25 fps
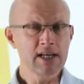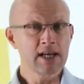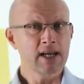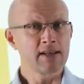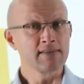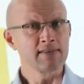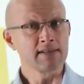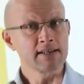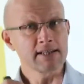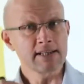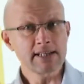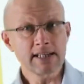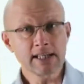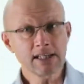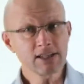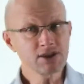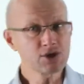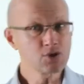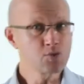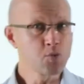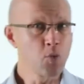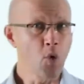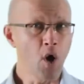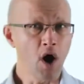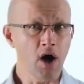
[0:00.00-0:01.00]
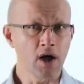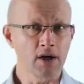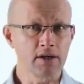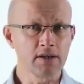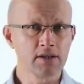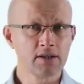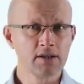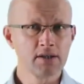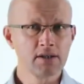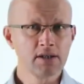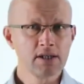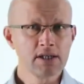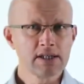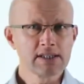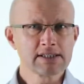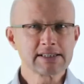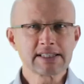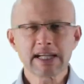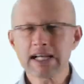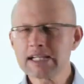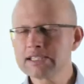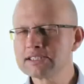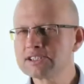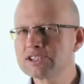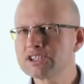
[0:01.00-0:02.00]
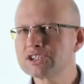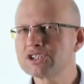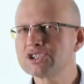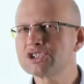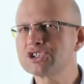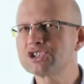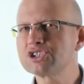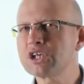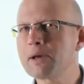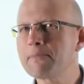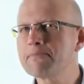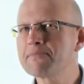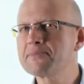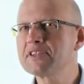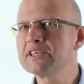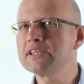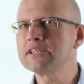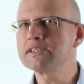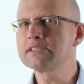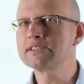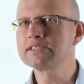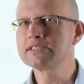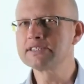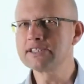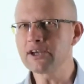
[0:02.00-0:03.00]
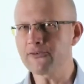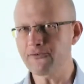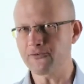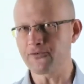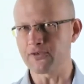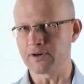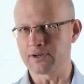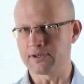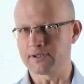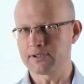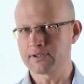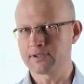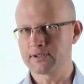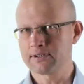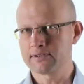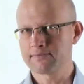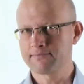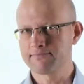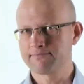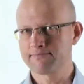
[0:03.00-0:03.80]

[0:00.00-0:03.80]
and that each one tells us something different.